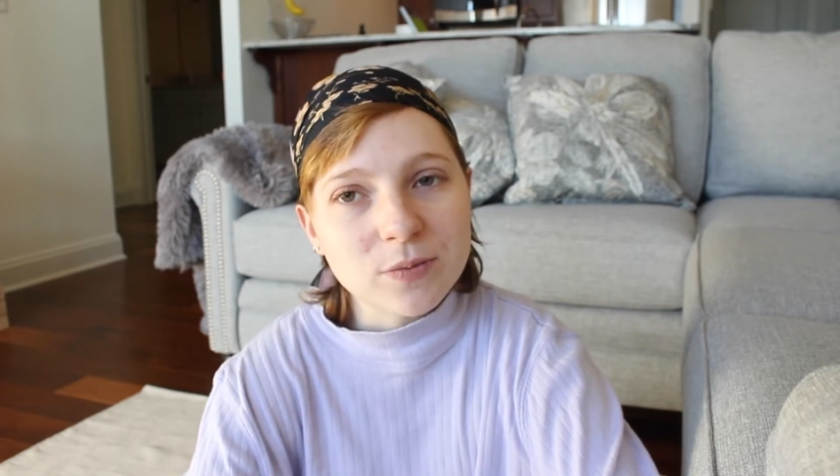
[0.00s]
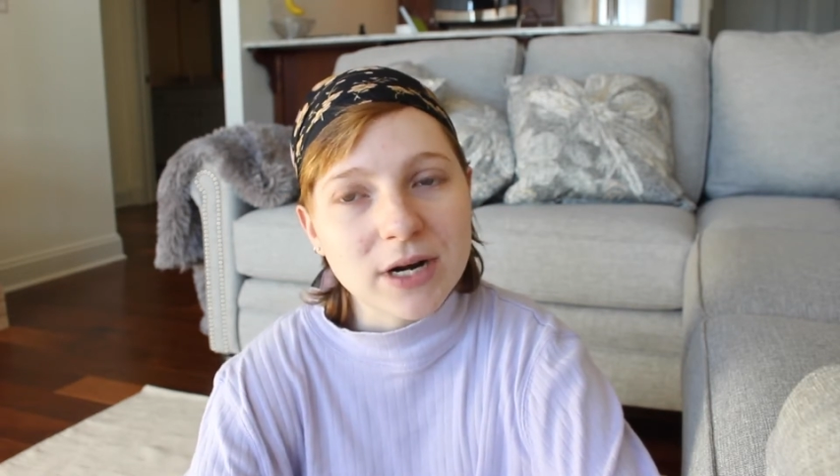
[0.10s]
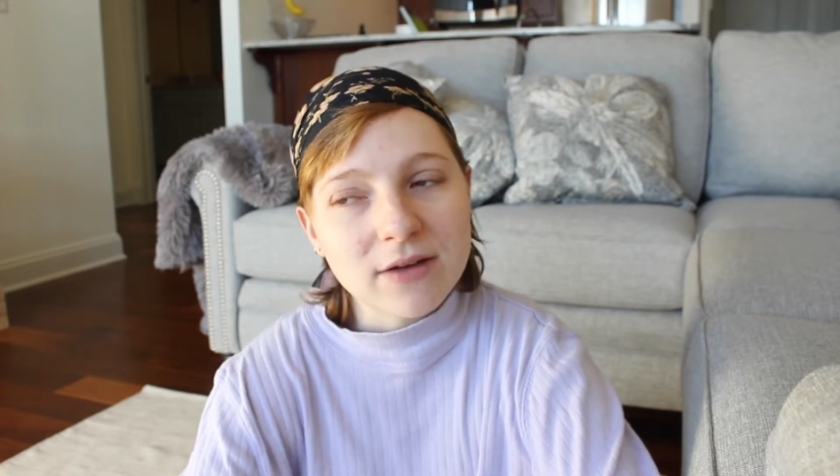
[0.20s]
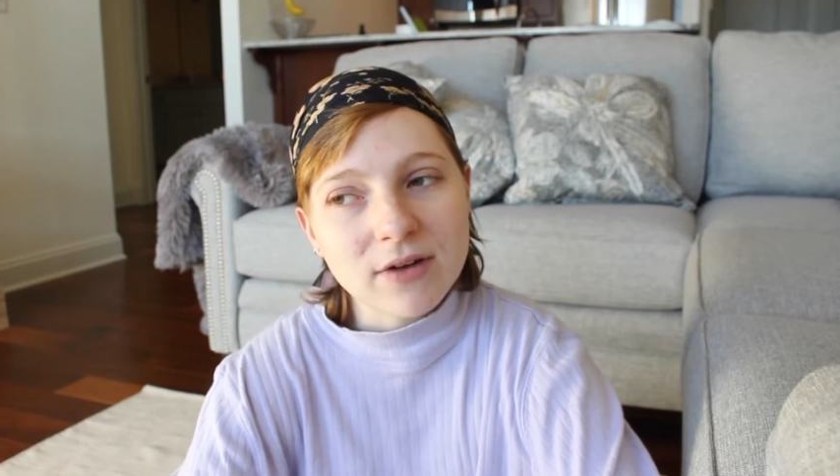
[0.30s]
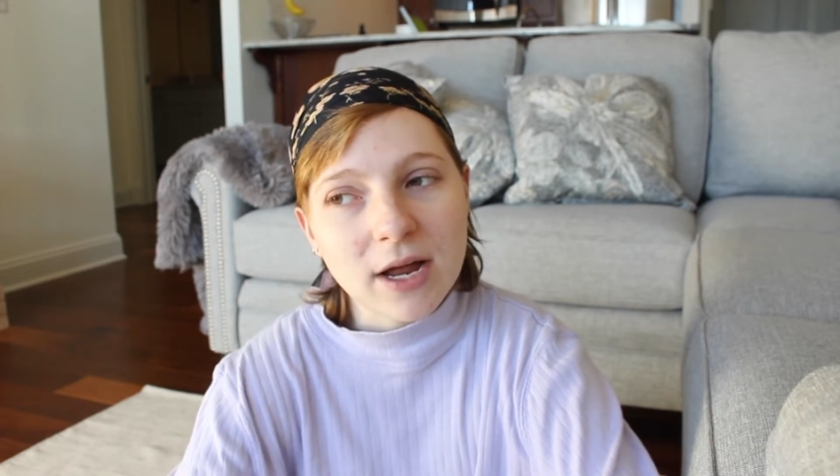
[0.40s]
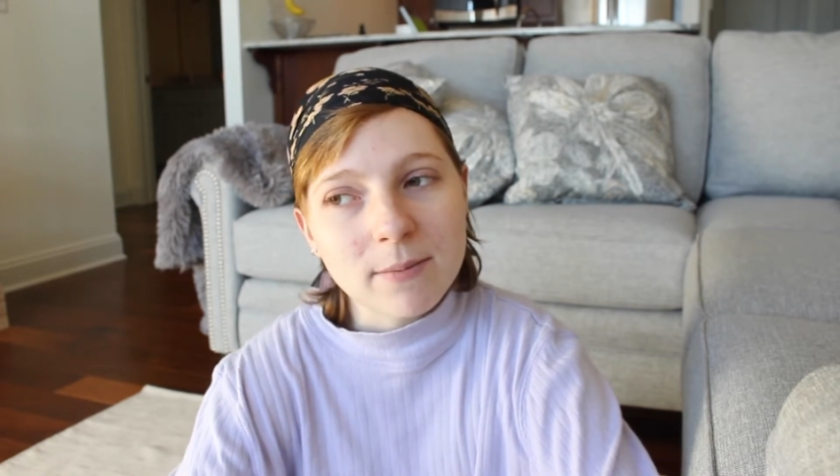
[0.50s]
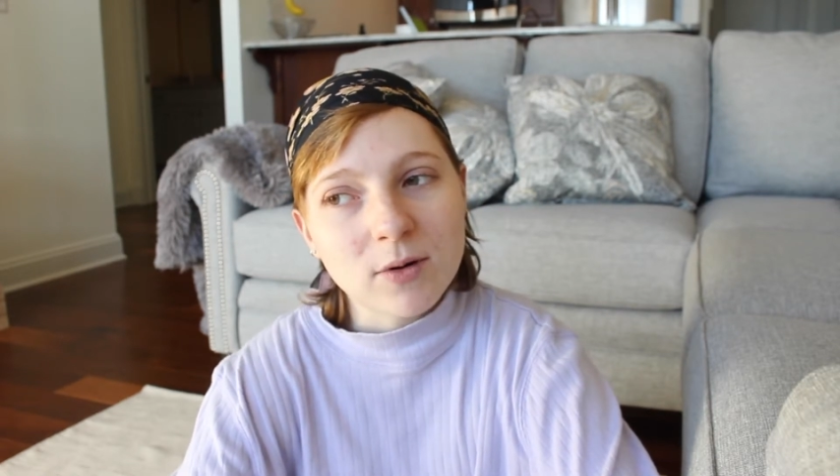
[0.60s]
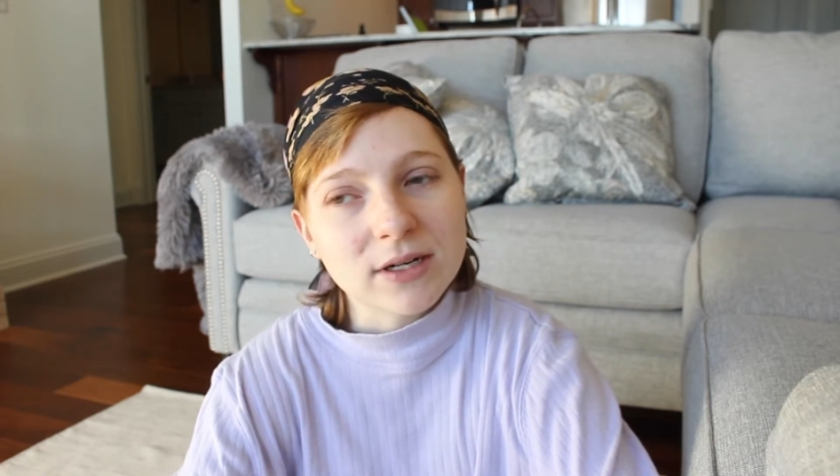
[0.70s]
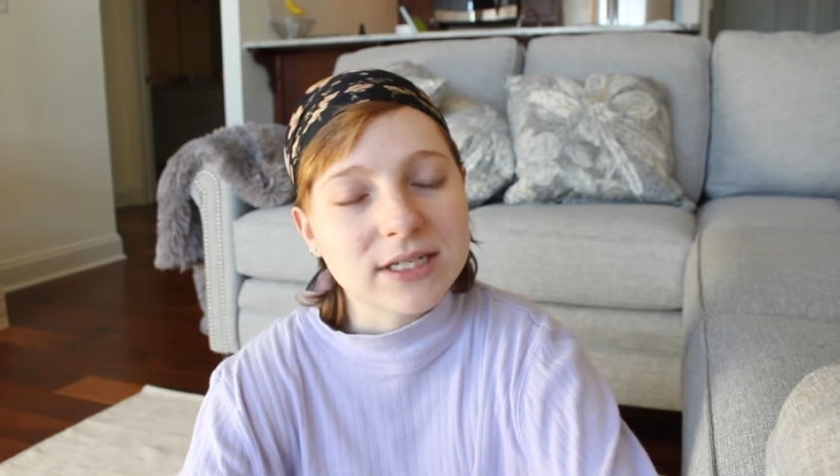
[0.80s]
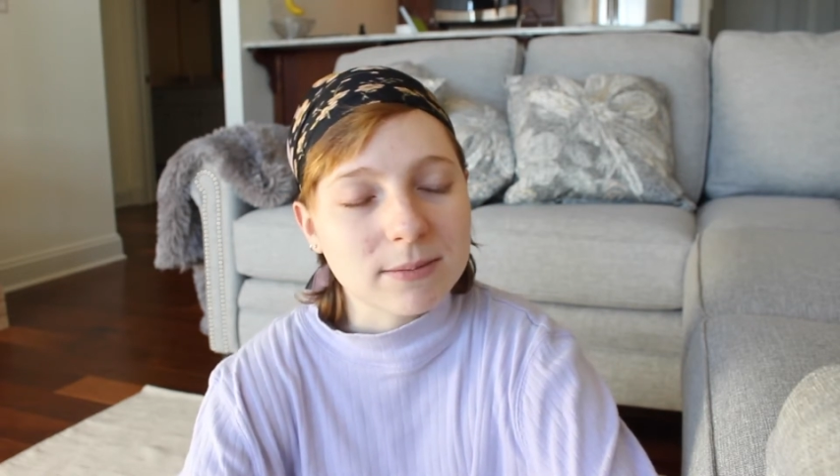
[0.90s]
but I've gotten
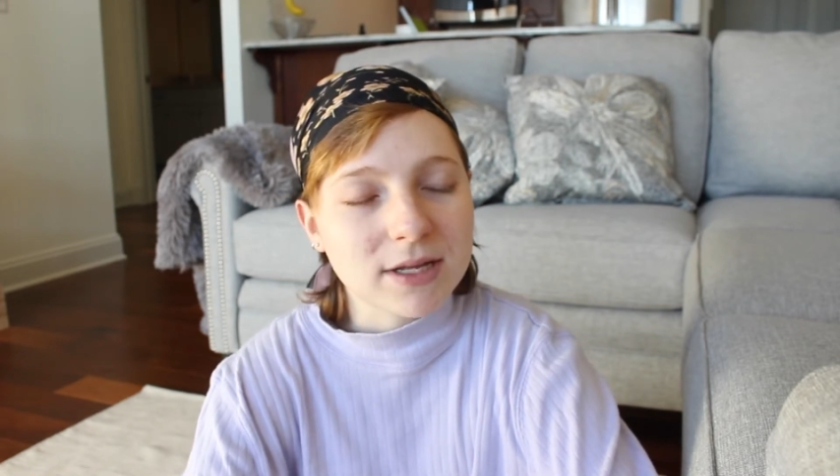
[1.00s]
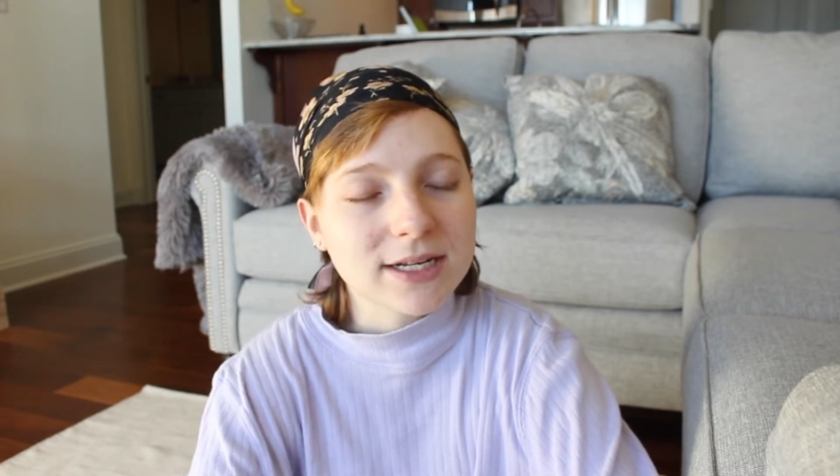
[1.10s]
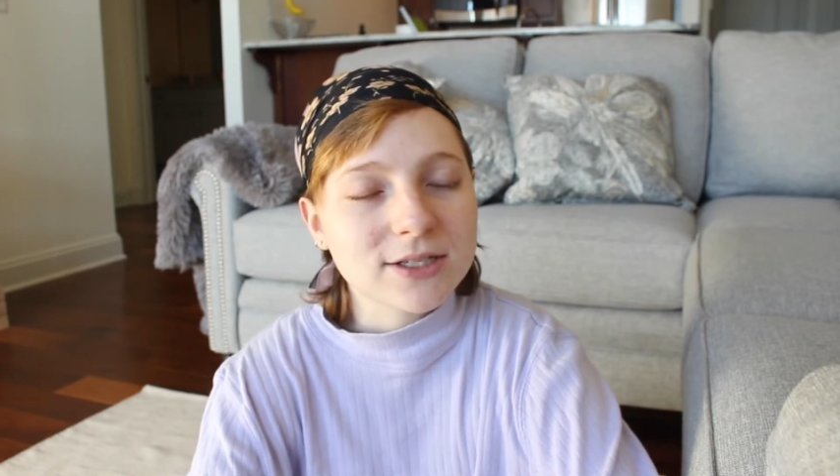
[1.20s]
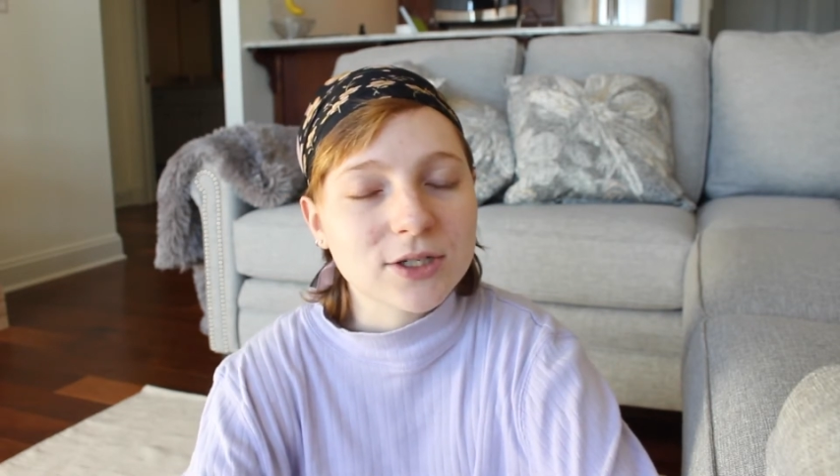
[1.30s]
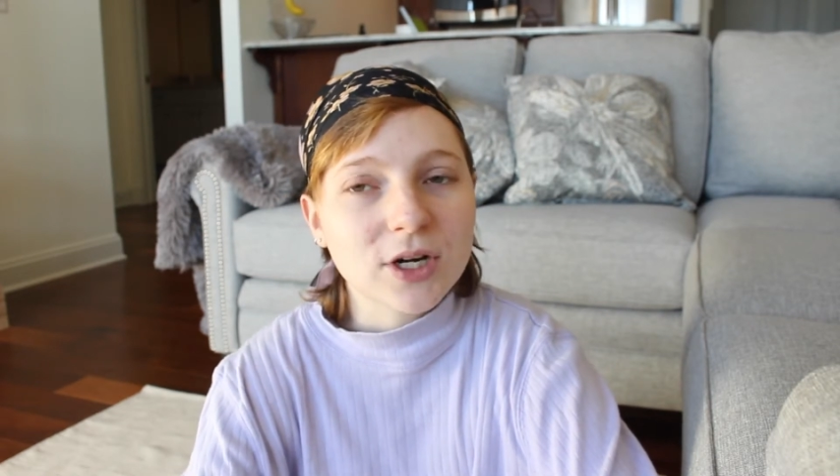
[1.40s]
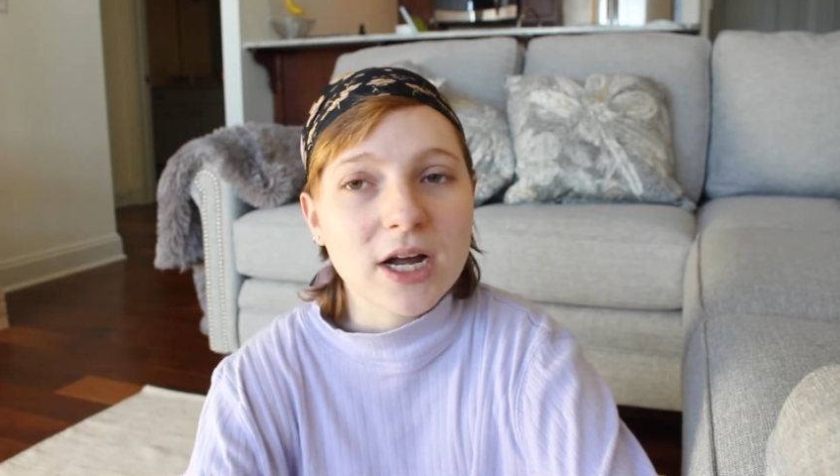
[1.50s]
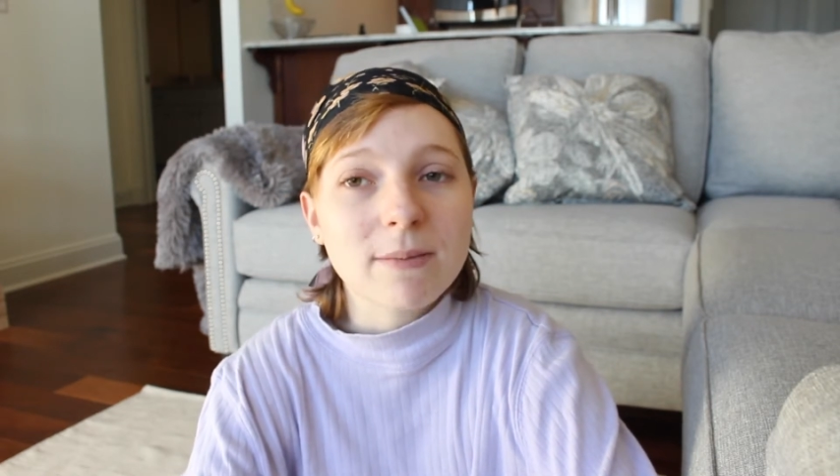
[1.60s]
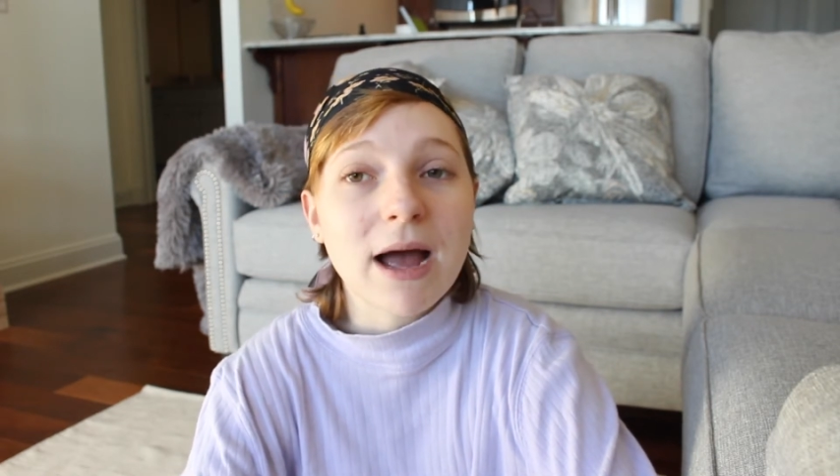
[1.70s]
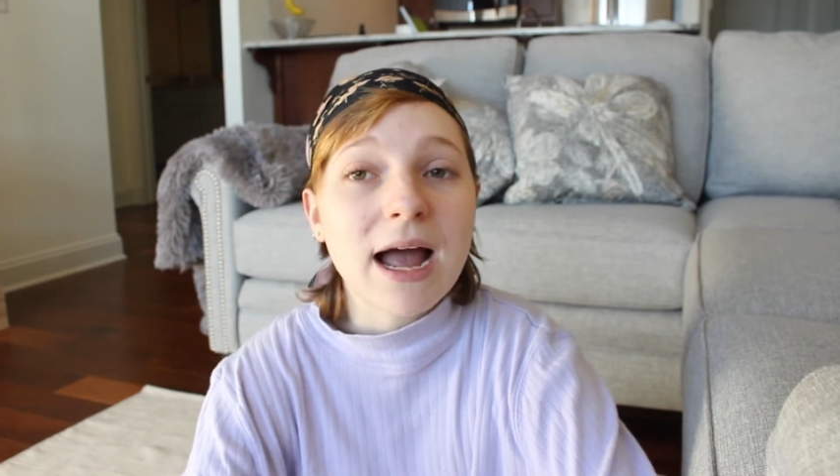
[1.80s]
more in depth on Instagram.